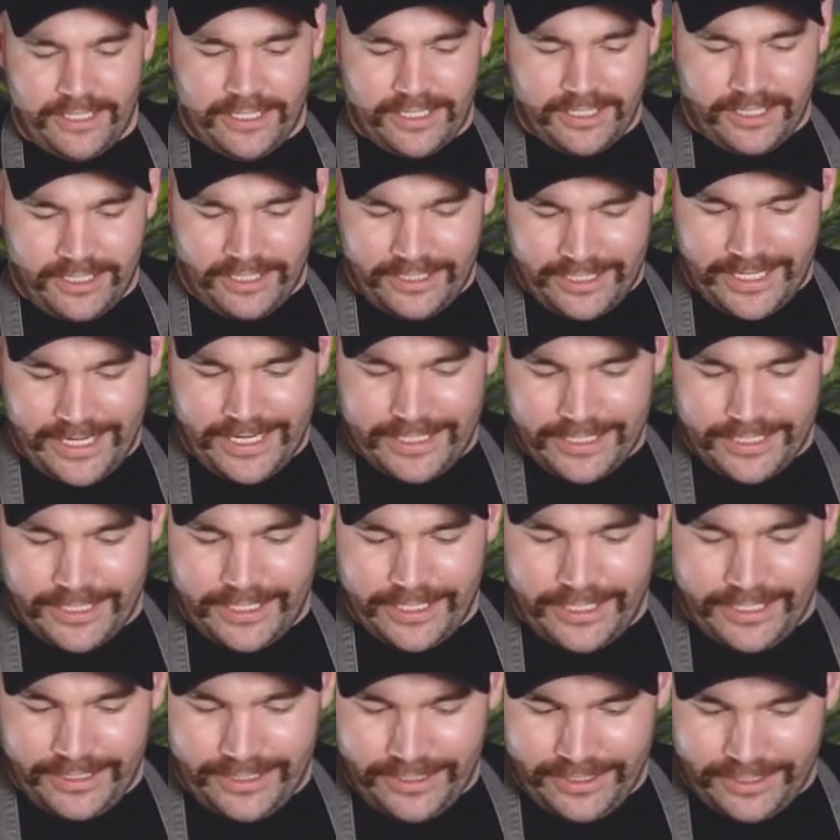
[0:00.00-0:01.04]
It's gonna taste
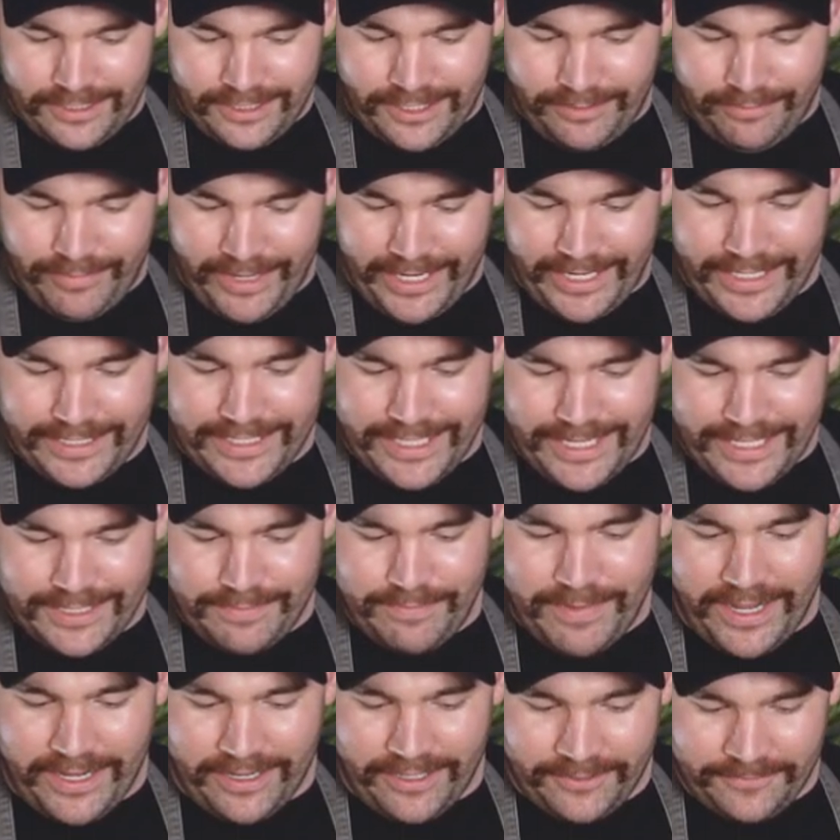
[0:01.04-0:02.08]
good, it's gonna make it
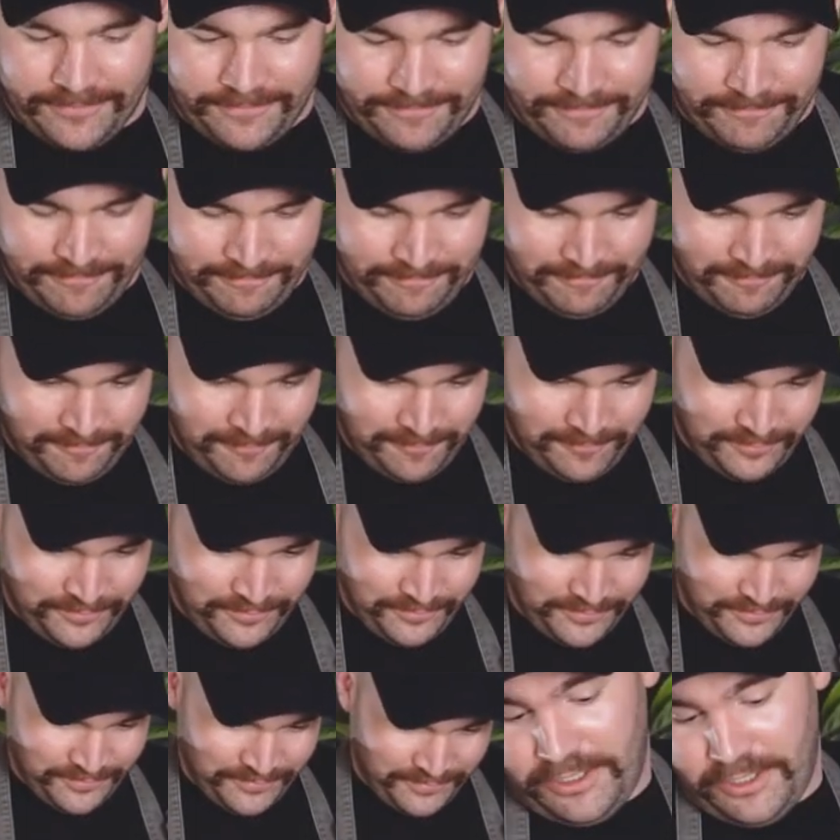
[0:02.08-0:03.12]
taste better.
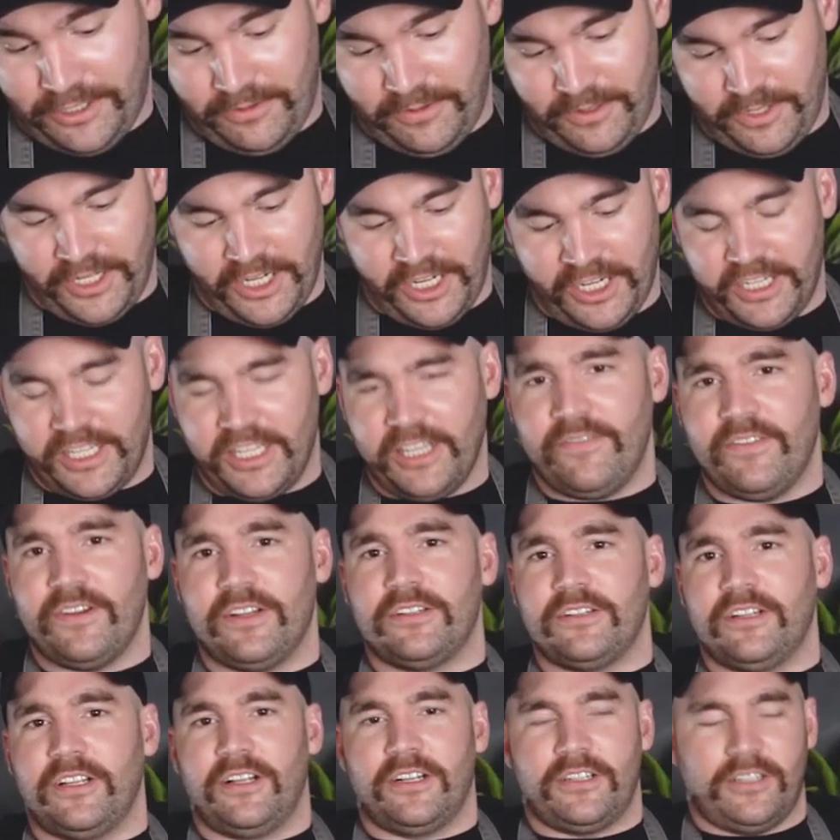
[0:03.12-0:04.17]
So you're gonna give it
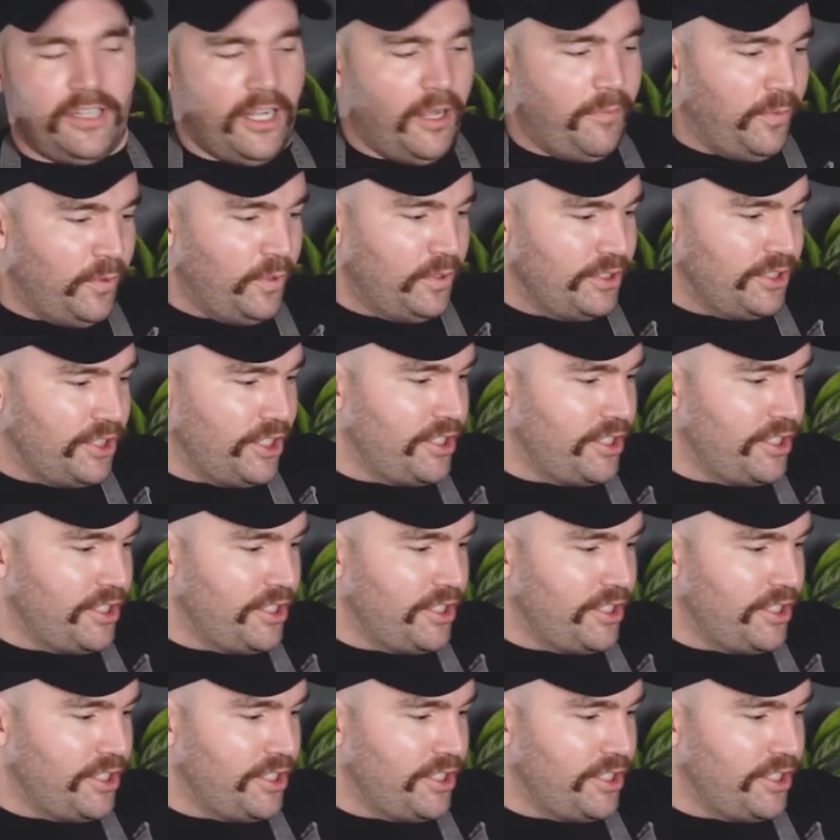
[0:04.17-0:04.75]
a couple of